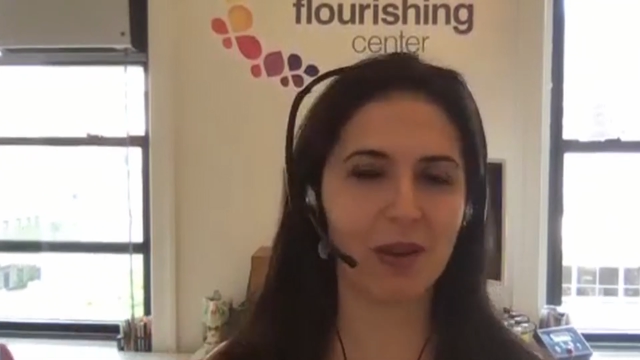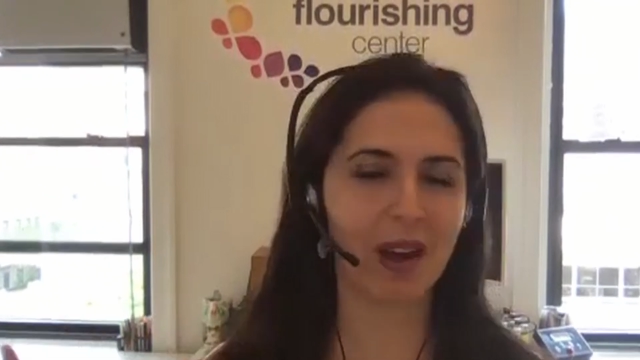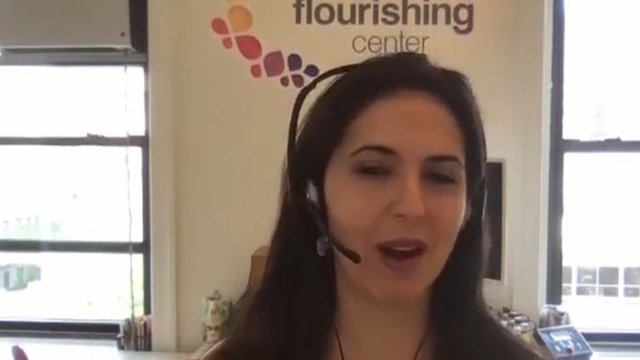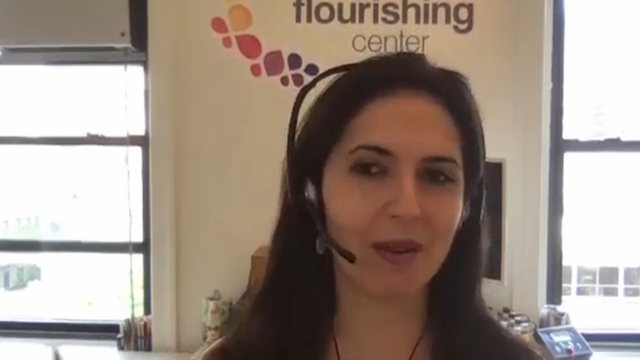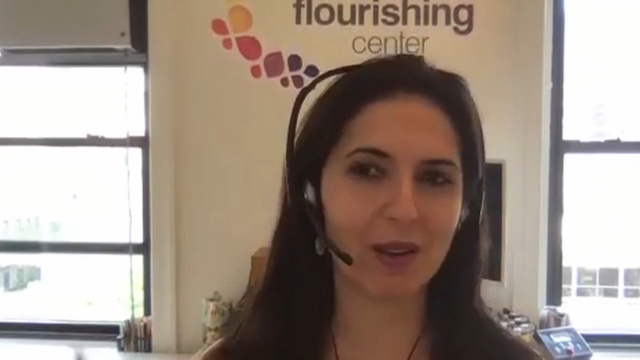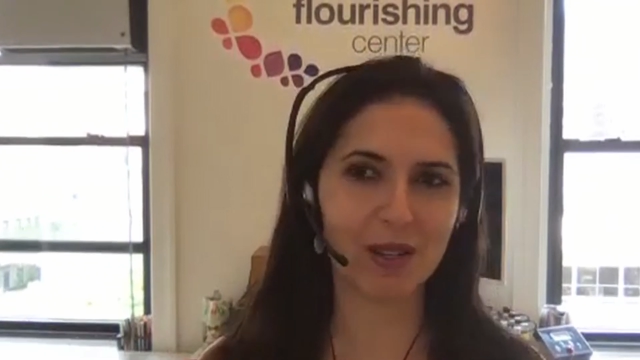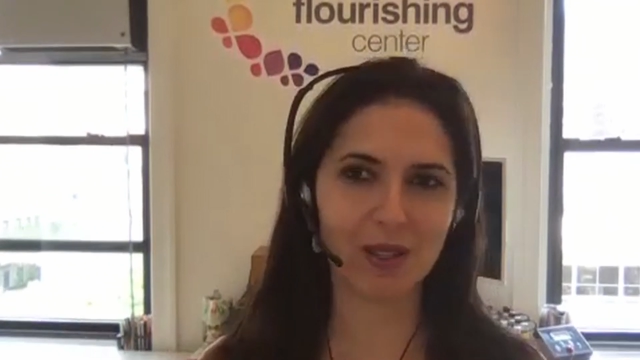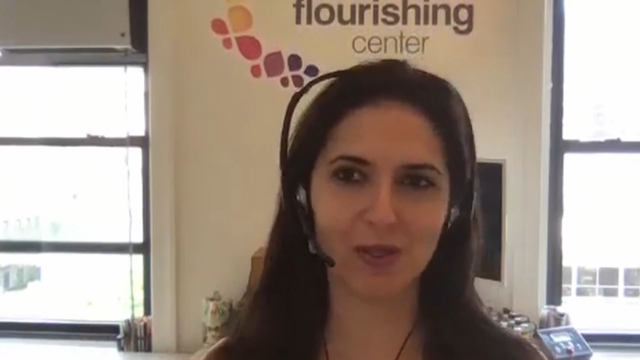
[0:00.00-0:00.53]

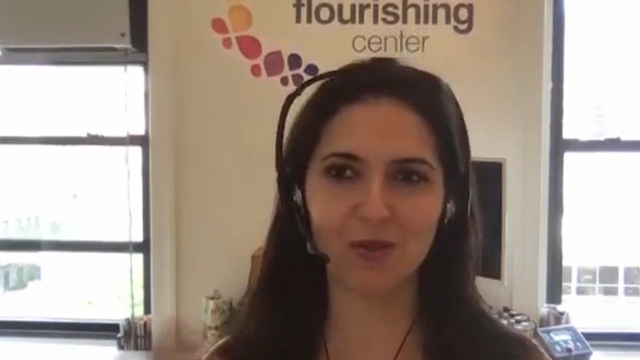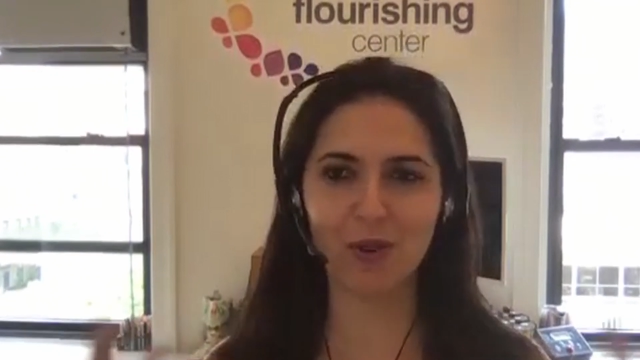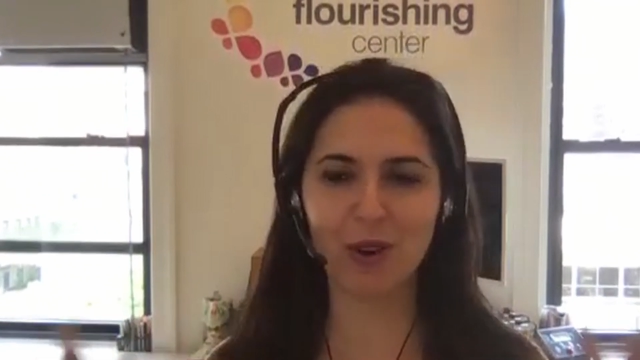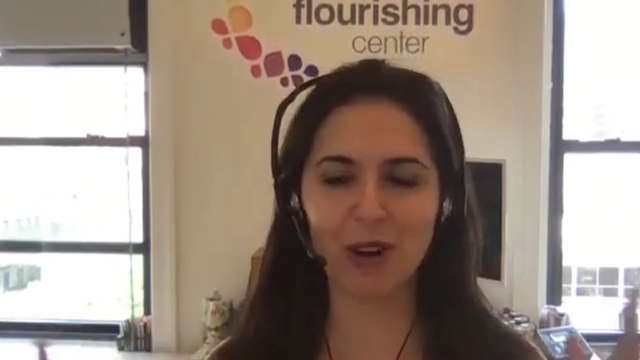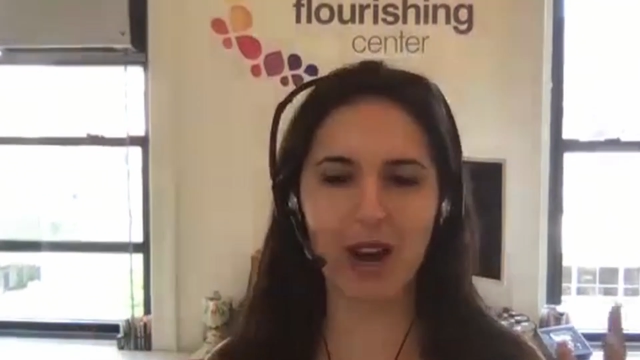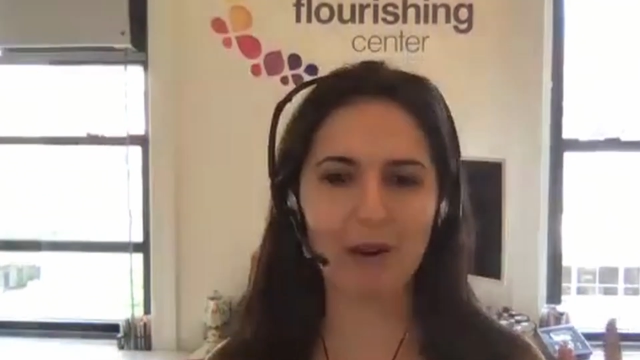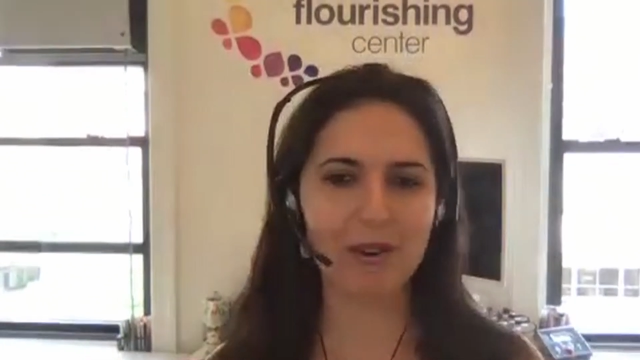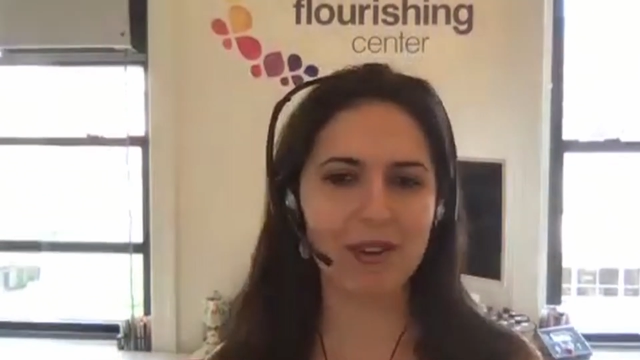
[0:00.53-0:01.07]
hours or
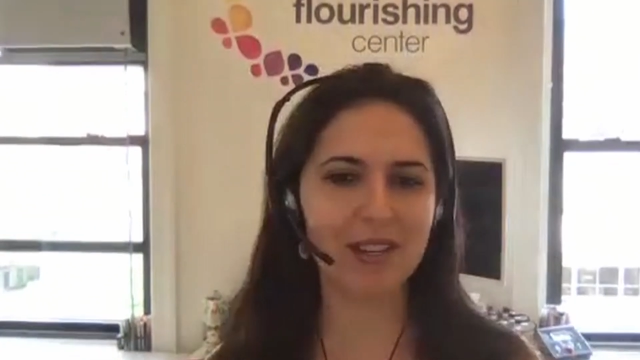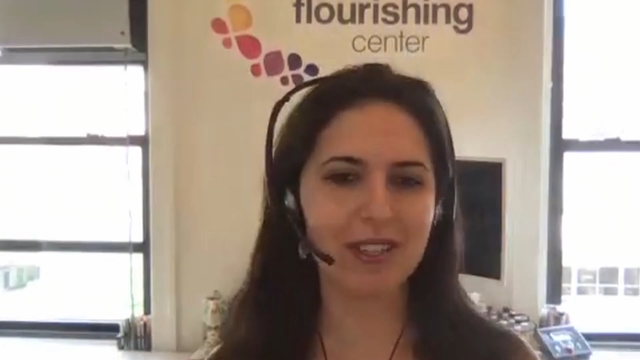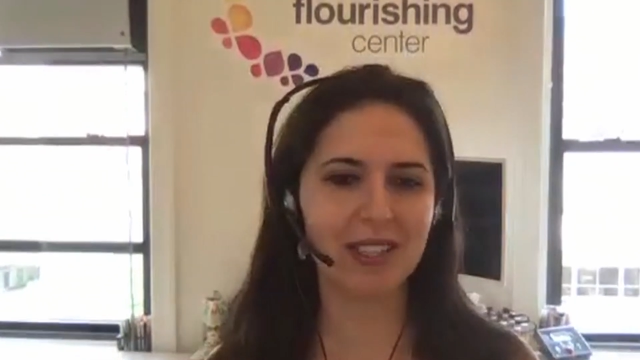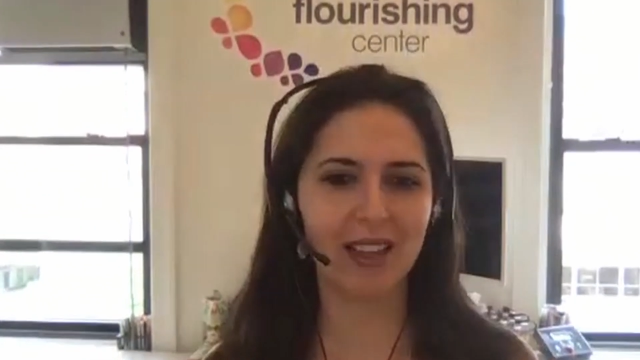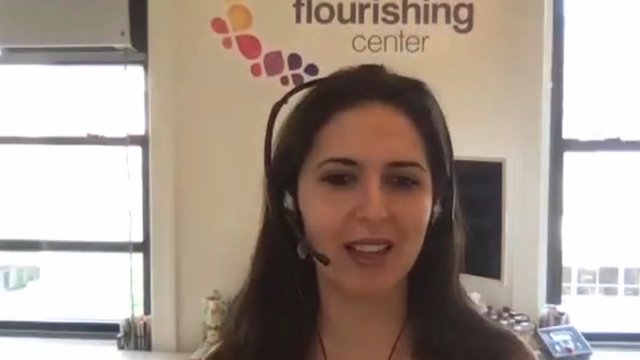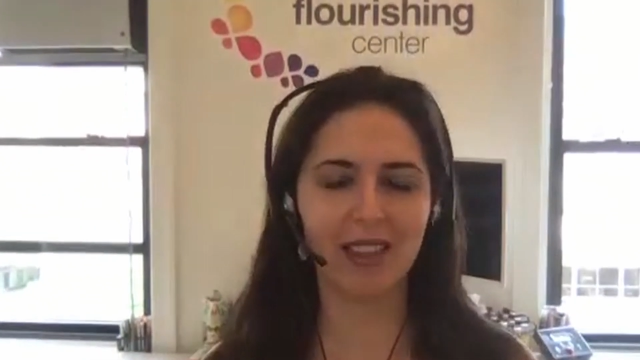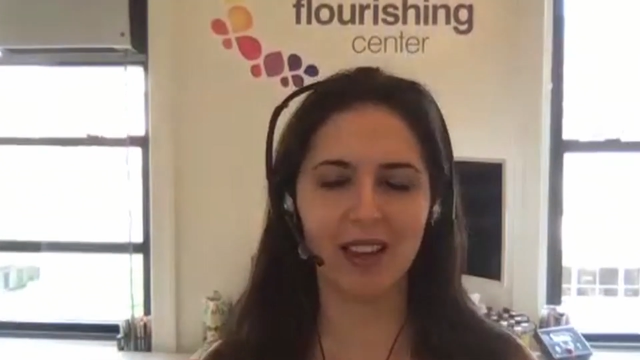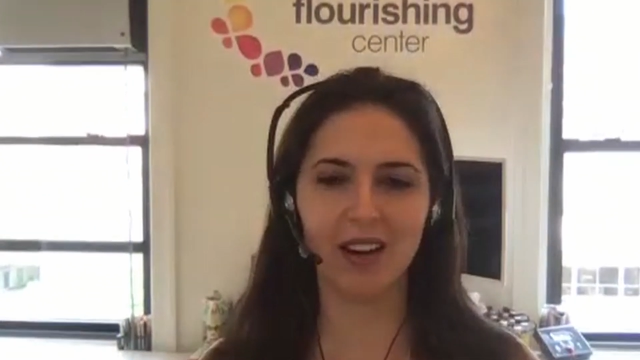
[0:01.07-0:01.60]
4 hours
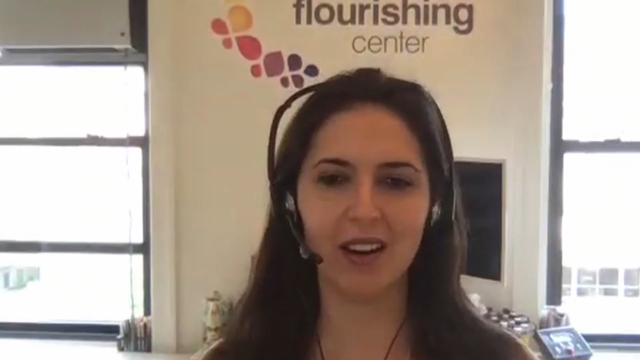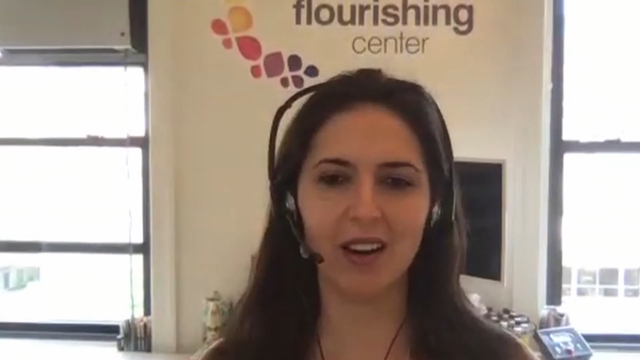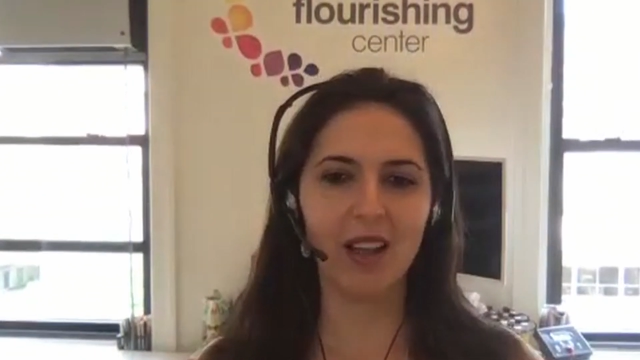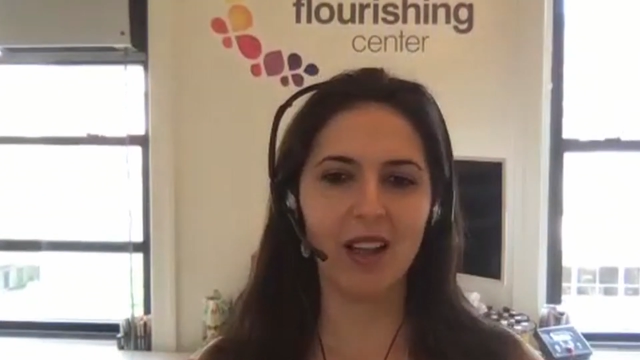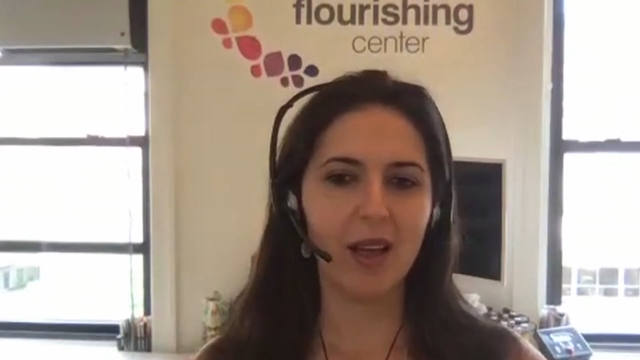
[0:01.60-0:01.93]
at their